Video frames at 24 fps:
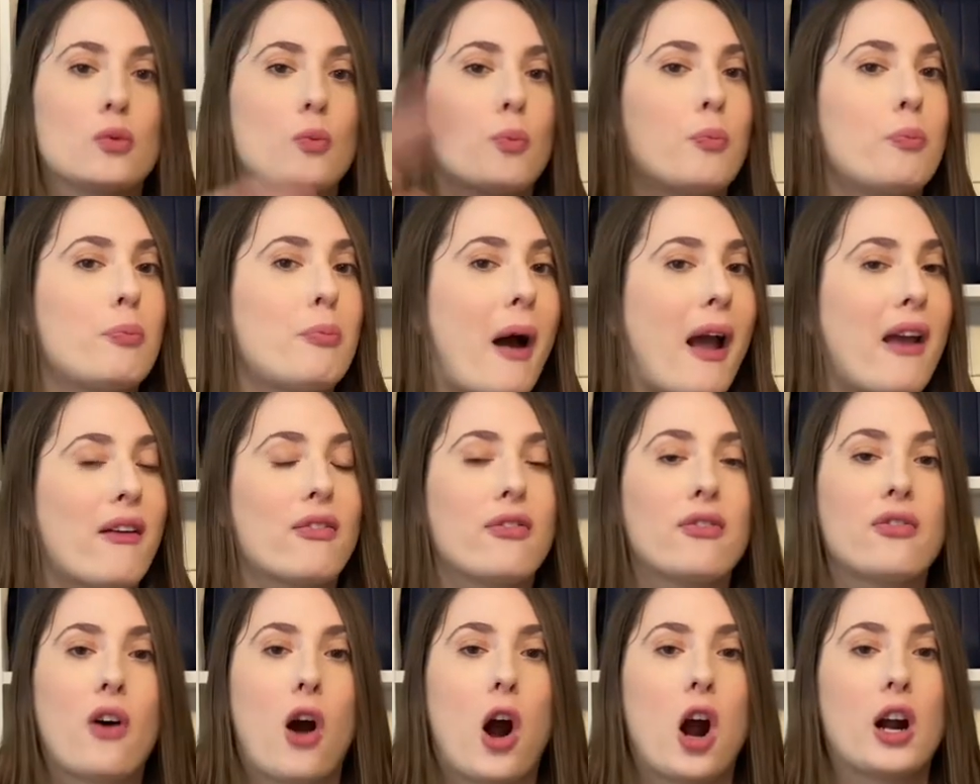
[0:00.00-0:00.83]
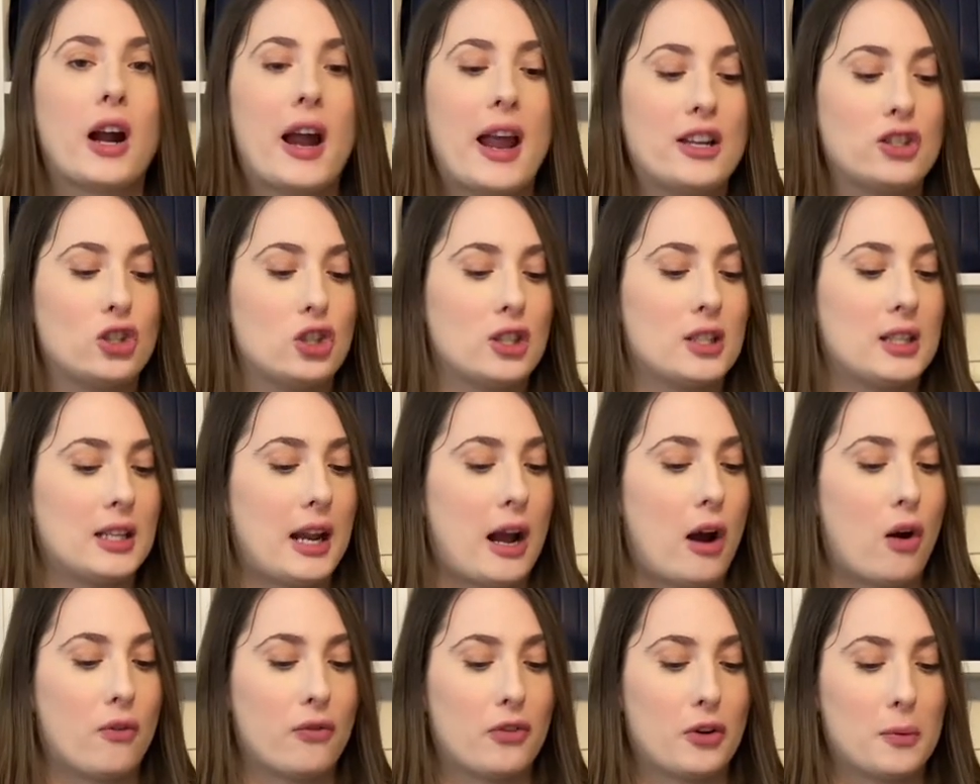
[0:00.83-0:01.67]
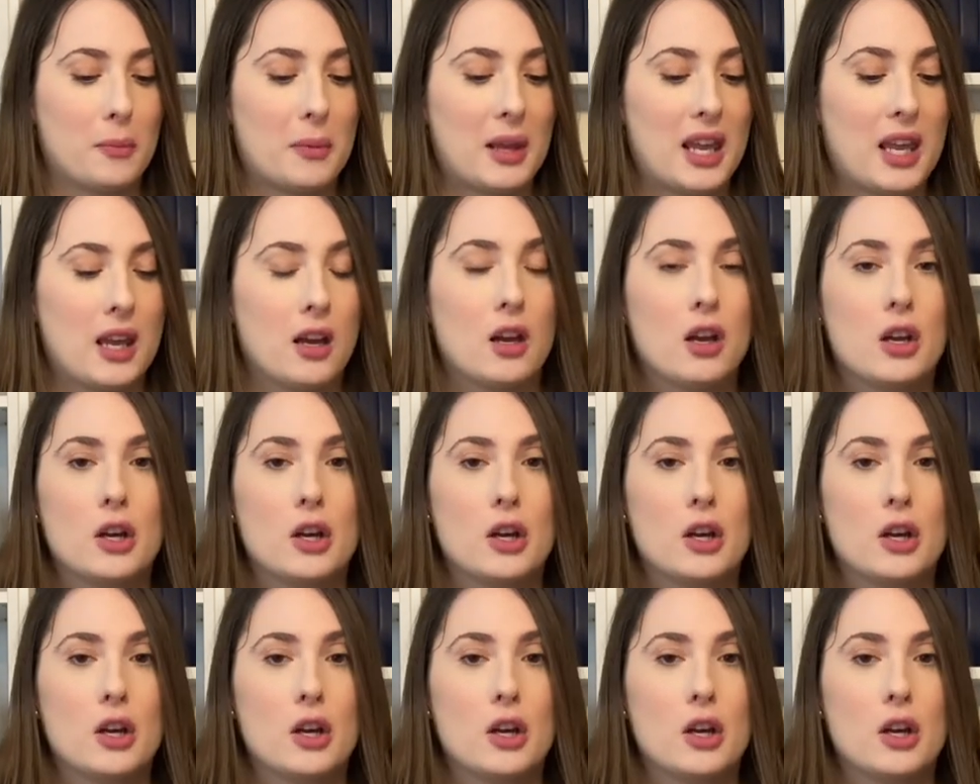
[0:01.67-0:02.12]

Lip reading: by far edges it out for me.